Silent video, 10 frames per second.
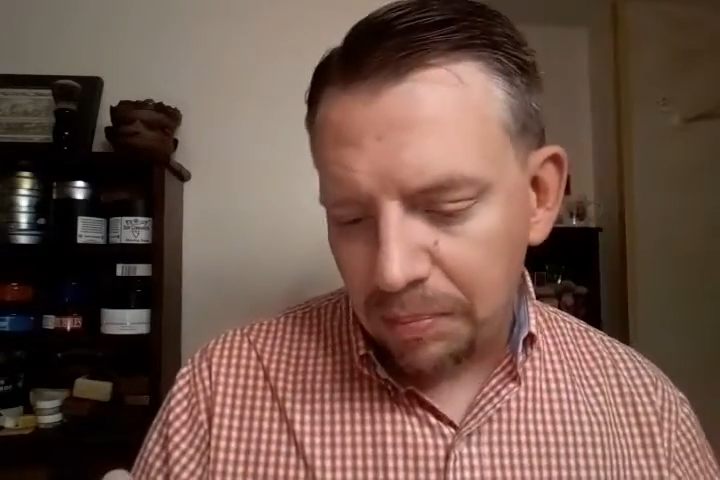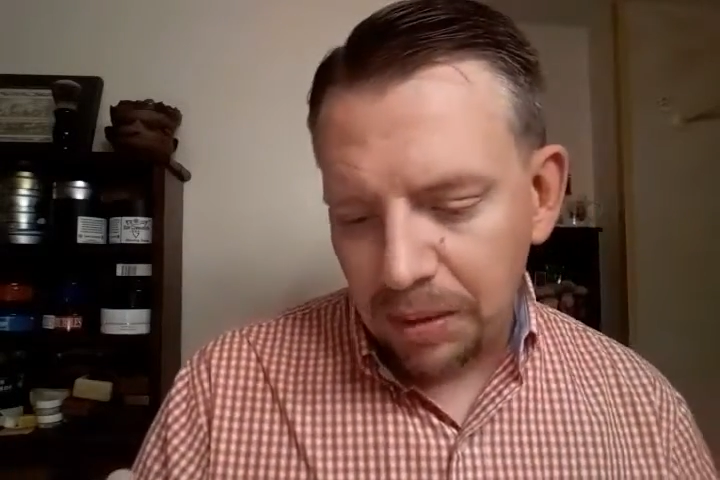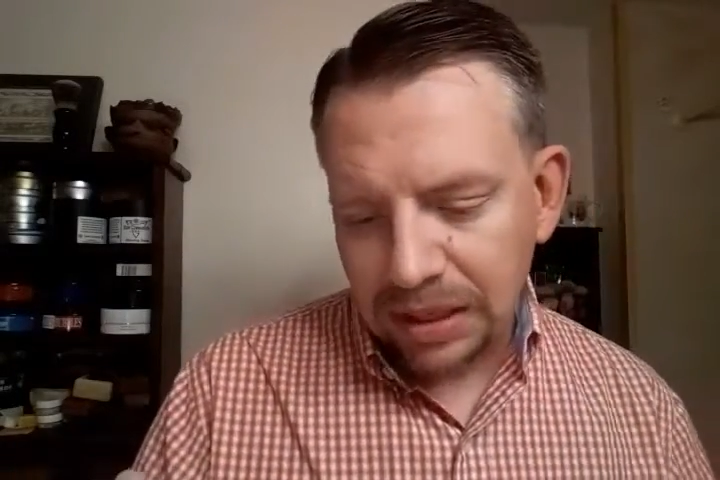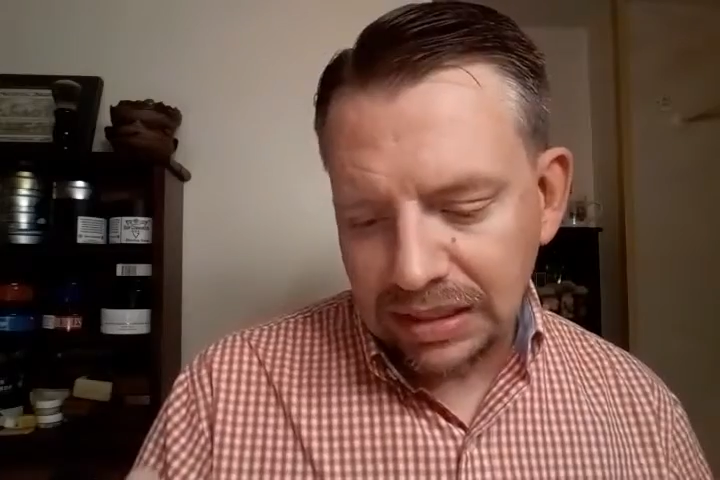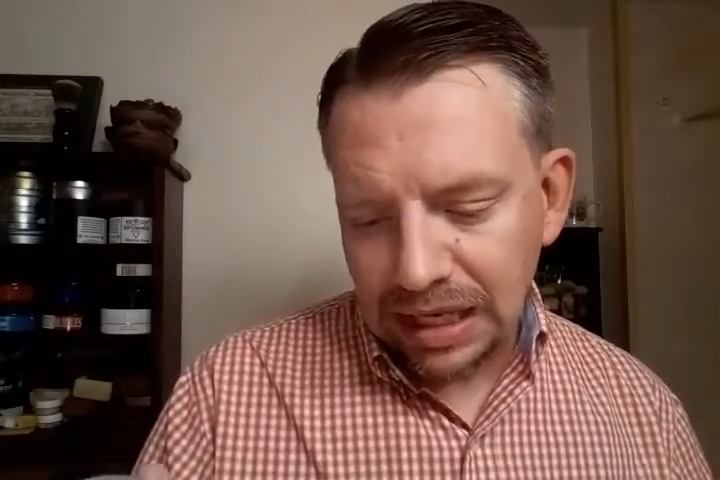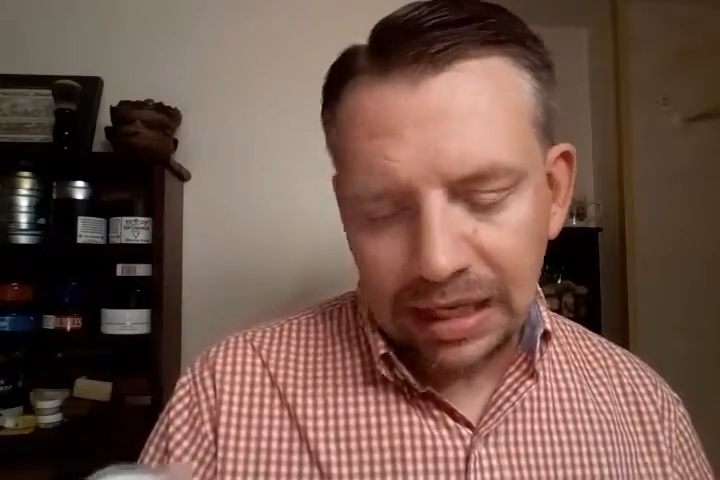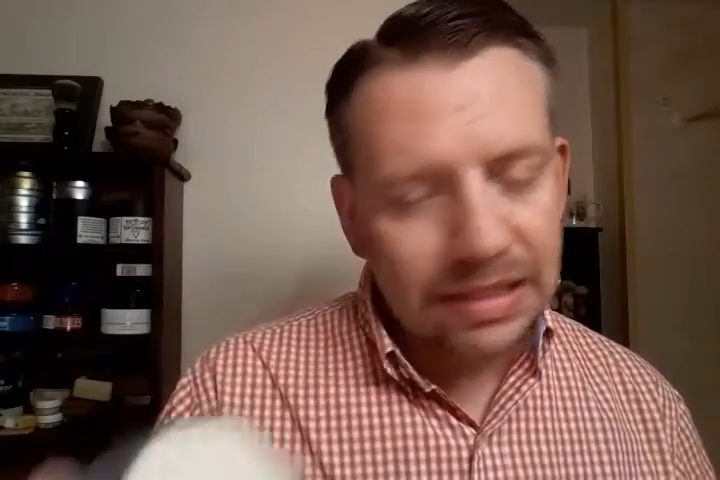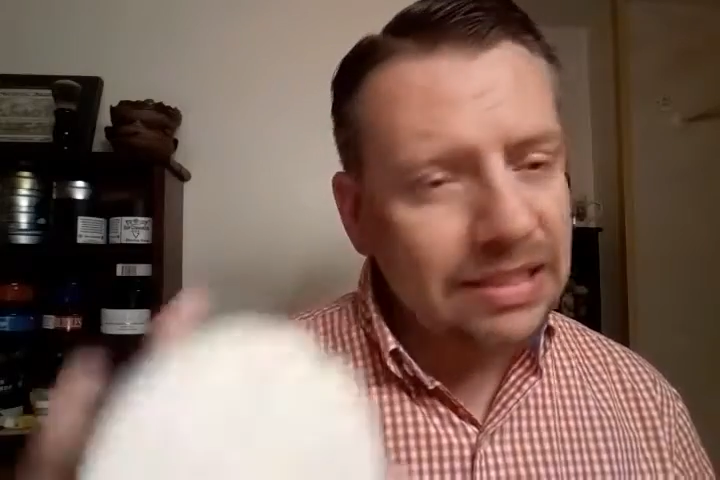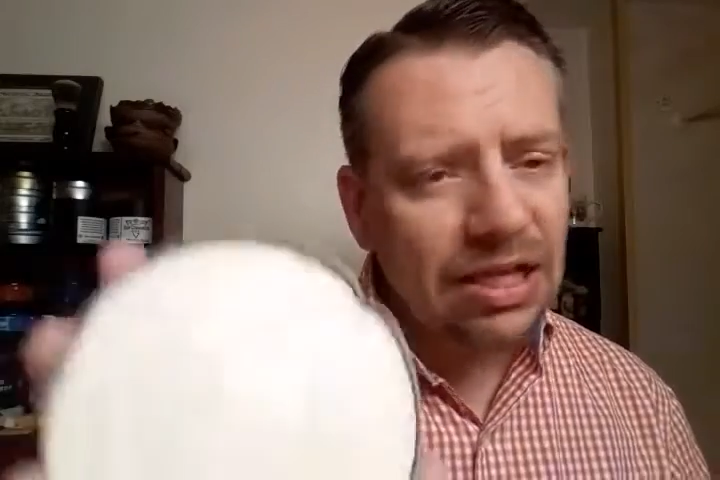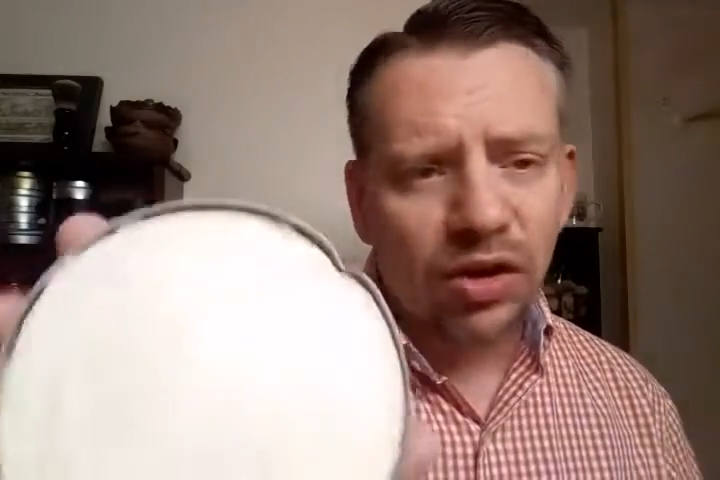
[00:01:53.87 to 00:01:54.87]
but uh,
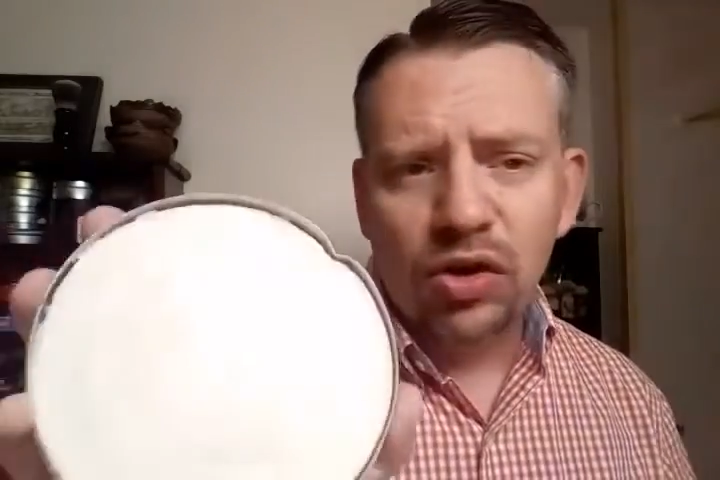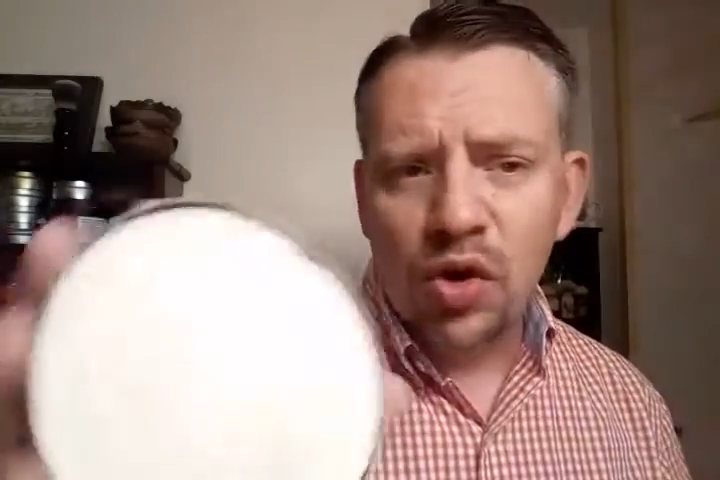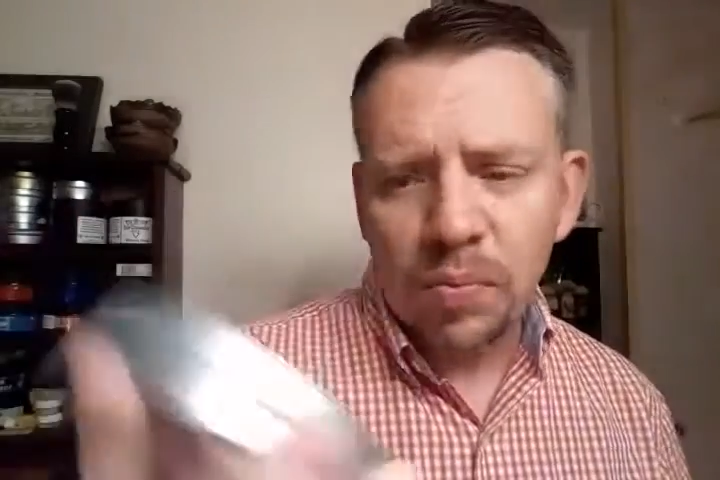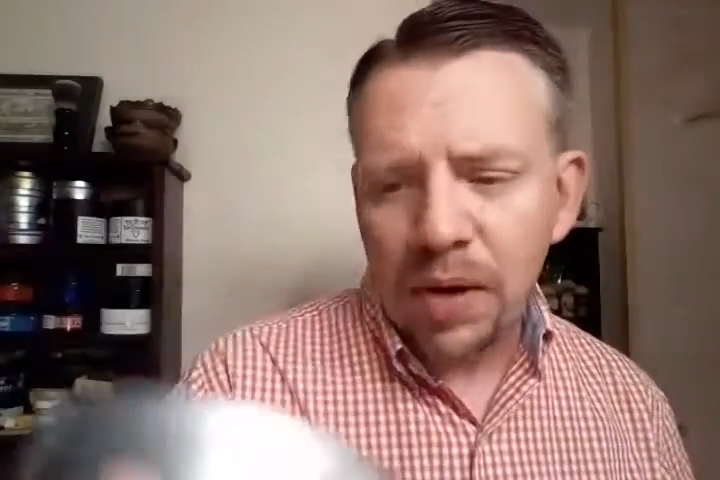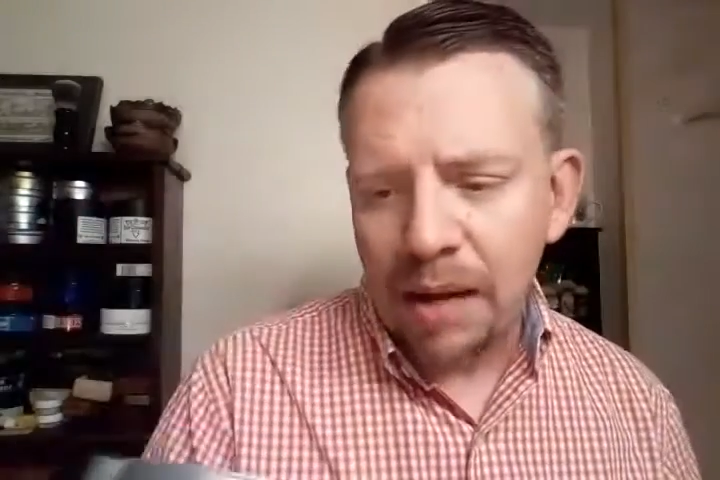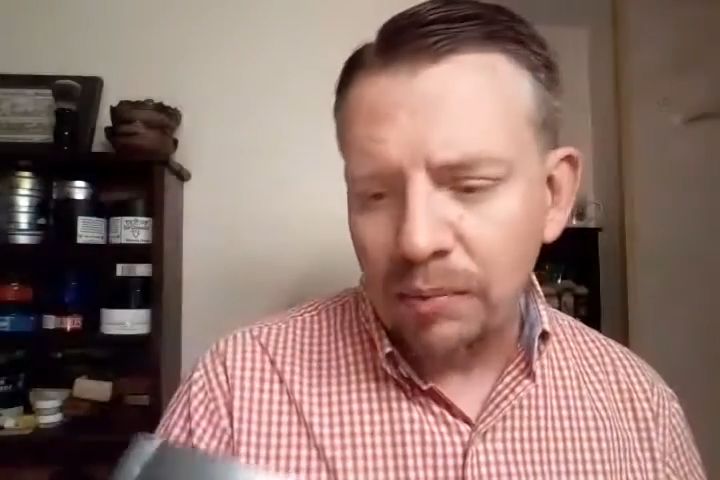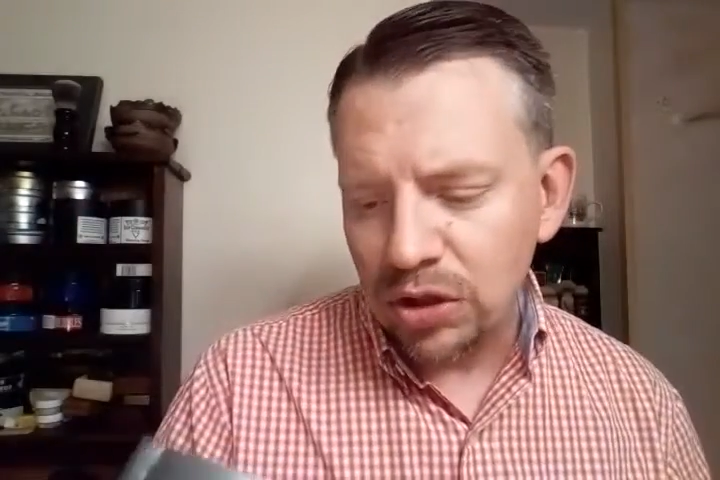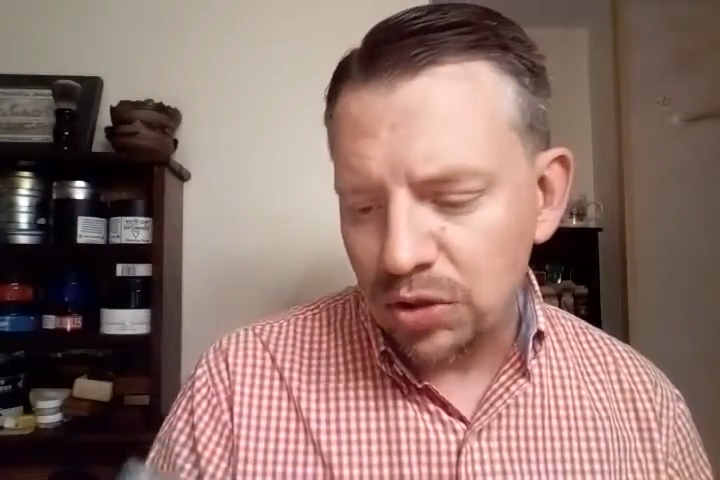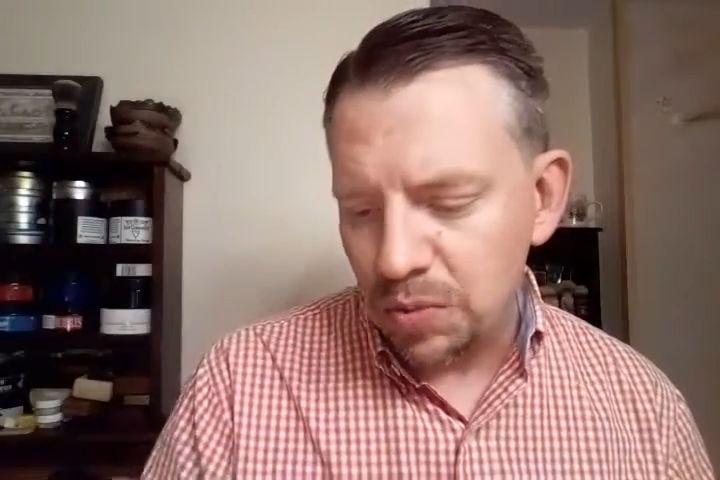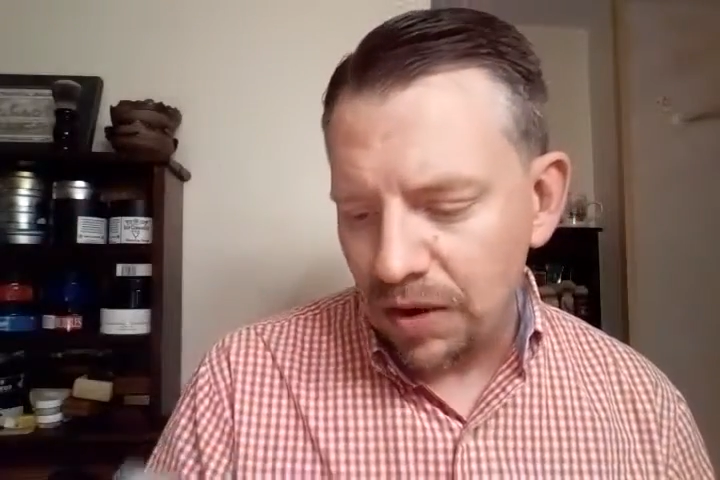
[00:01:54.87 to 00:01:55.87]
still no problem
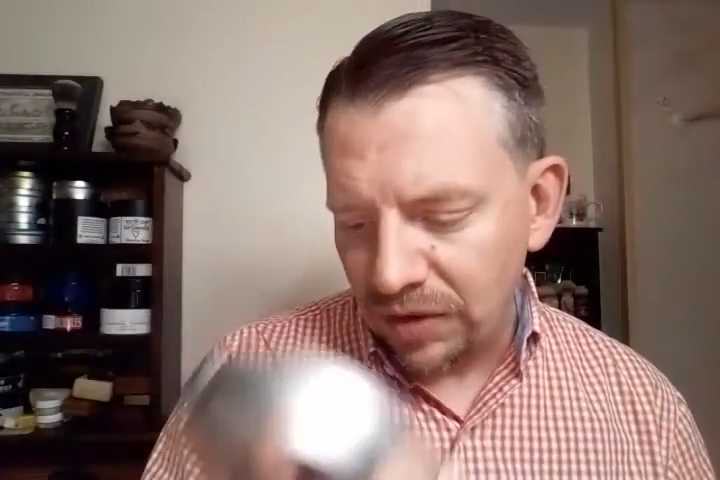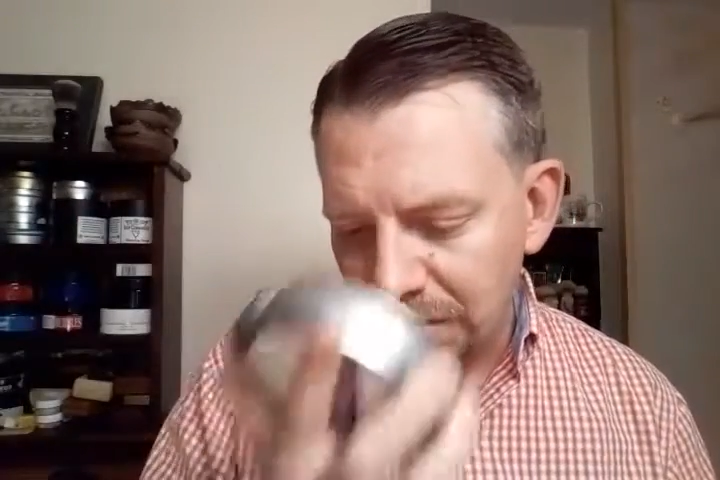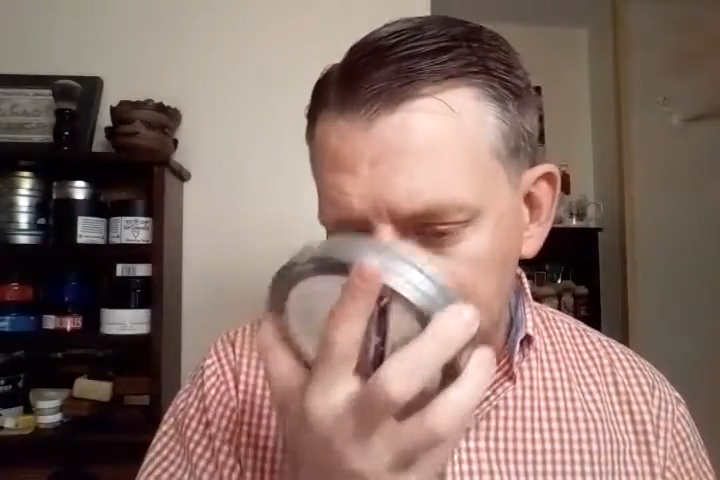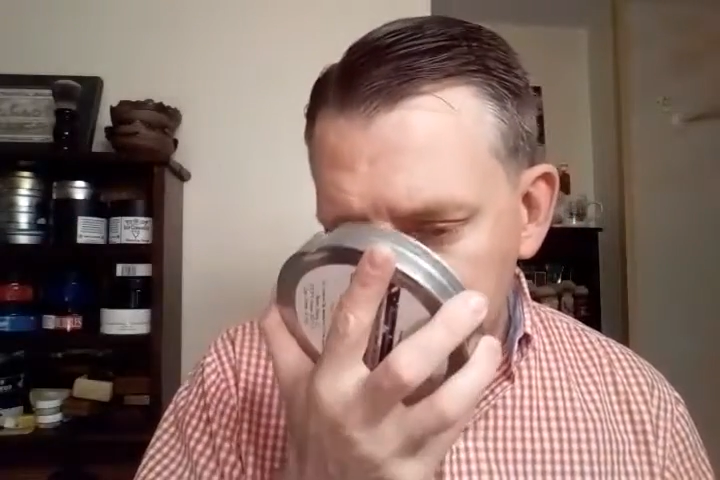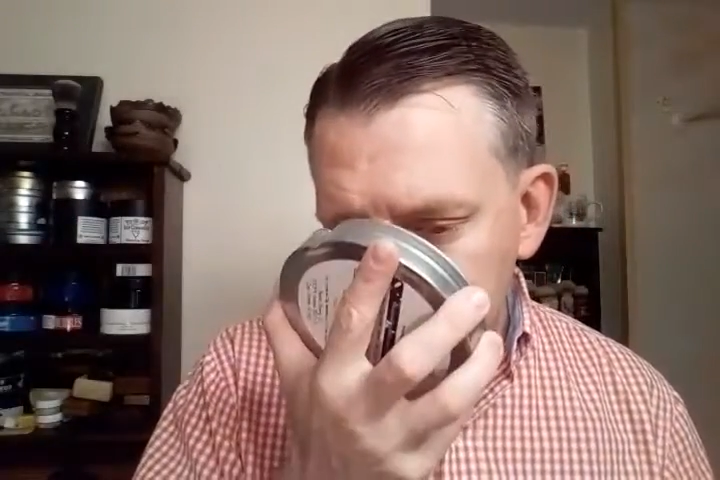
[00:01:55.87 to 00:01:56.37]
whatsoever.